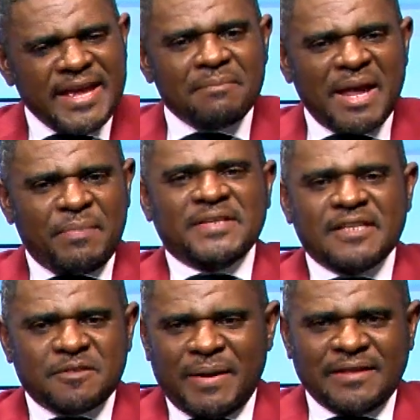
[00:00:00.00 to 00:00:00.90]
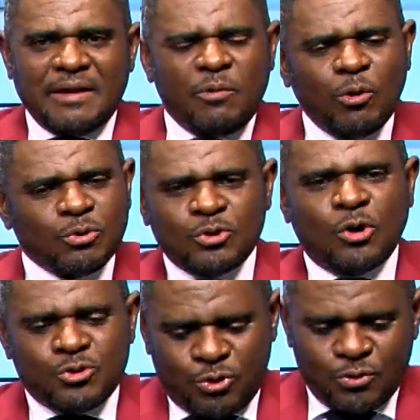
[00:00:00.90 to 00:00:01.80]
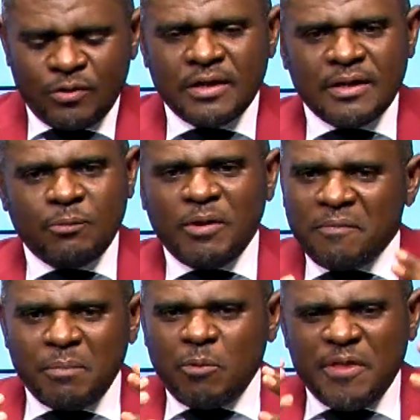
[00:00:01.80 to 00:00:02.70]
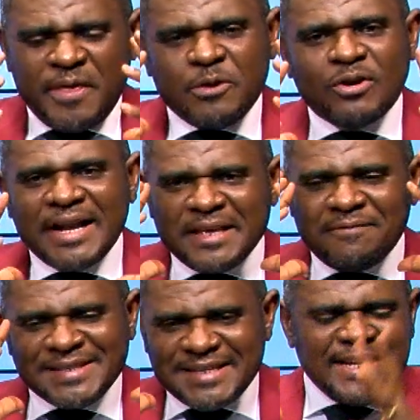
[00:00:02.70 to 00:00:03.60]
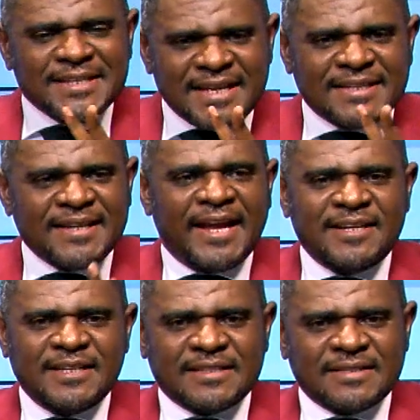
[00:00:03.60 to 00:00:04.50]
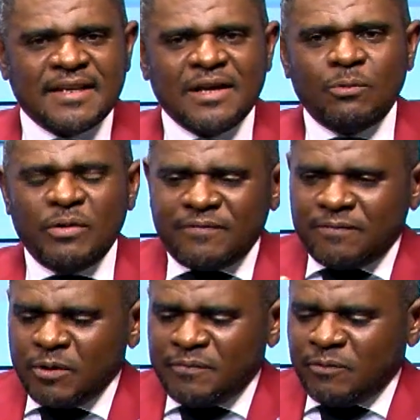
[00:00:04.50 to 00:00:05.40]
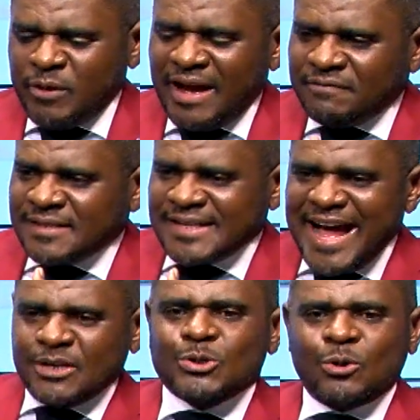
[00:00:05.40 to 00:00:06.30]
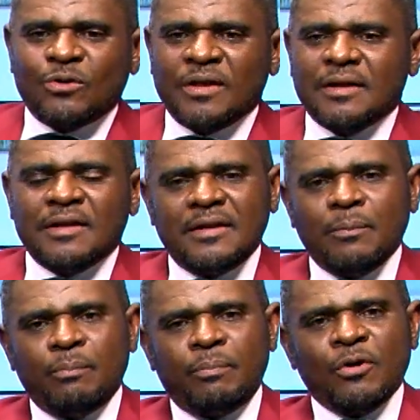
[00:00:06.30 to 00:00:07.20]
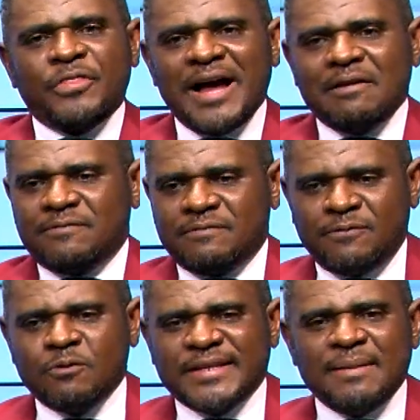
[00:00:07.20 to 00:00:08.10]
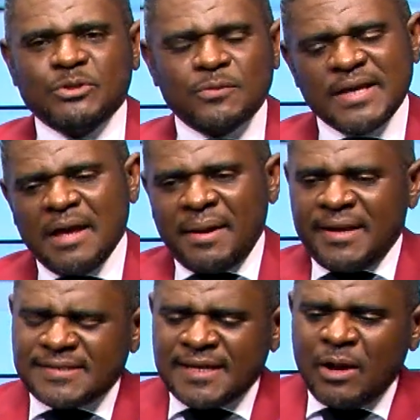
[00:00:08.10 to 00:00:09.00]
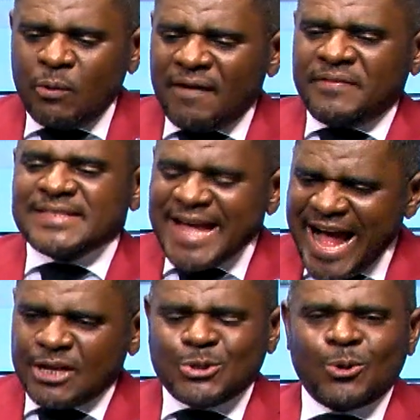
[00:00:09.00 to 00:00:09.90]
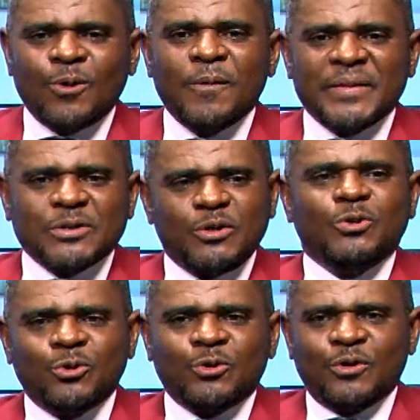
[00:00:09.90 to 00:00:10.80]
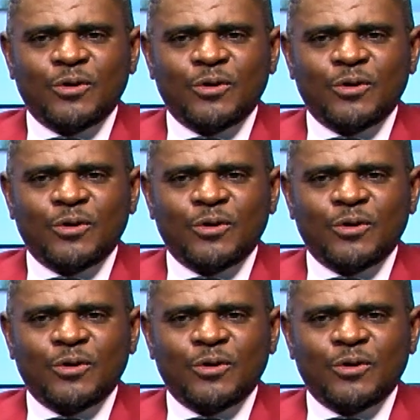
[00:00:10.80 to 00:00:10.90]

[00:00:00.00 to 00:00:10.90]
and my business partner. We want to talk to you. We think you can give us insight and ideas. We have this hustle. They both have full-time jobs. But he said, we have this hustle that we do